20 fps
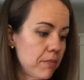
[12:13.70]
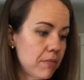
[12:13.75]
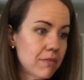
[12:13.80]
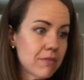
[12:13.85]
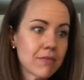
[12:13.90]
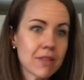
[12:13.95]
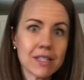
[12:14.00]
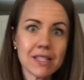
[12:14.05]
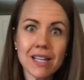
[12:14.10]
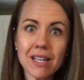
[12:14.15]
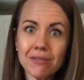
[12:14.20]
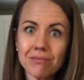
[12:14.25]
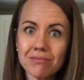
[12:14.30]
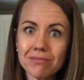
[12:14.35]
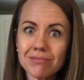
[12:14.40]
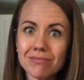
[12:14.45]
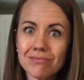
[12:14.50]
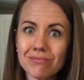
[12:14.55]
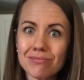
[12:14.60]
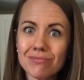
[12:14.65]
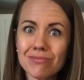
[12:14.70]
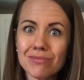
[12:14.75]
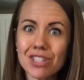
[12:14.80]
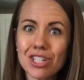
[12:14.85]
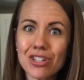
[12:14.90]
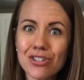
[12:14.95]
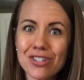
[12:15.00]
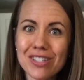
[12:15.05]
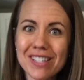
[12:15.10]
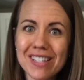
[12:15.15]
that's it.
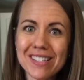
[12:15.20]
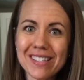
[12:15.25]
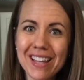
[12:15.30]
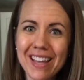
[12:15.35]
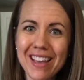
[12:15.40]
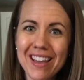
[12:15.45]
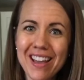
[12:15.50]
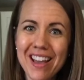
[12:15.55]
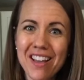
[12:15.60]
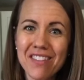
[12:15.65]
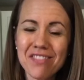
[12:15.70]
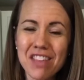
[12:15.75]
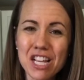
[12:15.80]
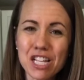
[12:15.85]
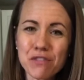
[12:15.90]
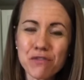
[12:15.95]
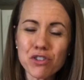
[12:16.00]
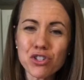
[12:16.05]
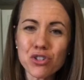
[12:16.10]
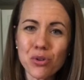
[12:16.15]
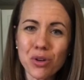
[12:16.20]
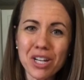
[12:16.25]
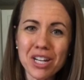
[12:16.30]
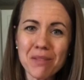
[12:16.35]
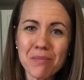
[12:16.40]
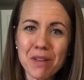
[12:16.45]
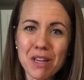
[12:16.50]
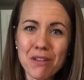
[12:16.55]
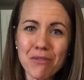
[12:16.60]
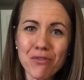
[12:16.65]
Dinner's easy. Thanks for joining
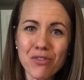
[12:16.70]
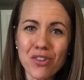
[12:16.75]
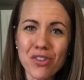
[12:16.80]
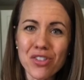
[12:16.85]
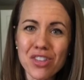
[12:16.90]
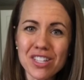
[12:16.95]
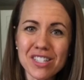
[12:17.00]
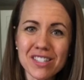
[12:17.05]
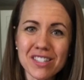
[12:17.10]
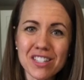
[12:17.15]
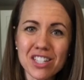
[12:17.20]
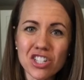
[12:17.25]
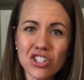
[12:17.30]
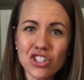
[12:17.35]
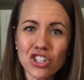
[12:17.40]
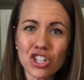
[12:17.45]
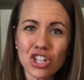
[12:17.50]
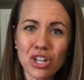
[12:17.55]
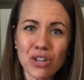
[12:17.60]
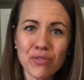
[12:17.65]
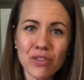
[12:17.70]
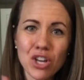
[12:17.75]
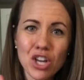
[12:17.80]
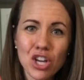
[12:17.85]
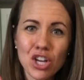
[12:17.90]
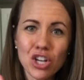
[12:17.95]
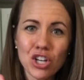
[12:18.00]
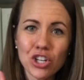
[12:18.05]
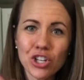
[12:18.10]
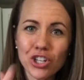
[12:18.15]
me for this edition of
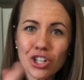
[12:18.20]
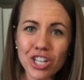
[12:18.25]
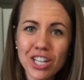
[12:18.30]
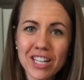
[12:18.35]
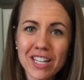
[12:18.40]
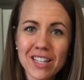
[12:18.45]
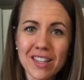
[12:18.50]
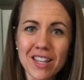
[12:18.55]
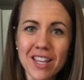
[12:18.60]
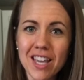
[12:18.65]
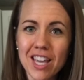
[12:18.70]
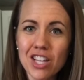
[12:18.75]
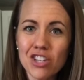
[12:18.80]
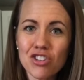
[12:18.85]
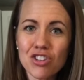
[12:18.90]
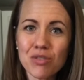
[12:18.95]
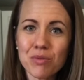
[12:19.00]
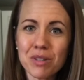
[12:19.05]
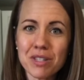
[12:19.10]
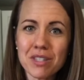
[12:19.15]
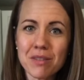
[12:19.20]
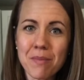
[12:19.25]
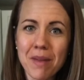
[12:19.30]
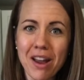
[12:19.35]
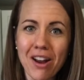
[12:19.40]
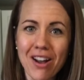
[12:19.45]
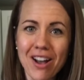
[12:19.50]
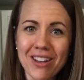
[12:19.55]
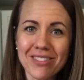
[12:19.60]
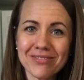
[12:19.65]
Cooking in the Kitchen with
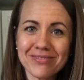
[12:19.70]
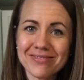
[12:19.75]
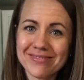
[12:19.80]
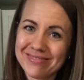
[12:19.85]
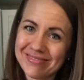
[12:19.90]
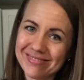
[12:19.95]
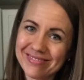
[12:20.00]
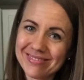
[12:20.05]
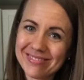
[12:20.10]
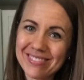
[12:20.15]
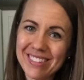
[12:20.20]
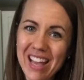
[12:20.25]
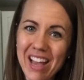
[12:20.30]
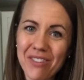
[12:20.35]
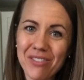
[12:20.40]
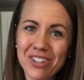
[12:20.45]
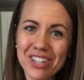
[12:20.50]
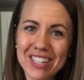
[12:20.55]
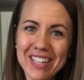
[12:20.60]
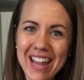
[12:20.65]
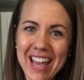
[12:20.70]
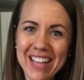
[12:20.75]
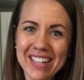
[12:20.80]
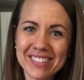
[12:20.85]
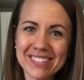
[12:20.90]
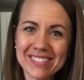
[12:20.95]
Tamara. Have a good night.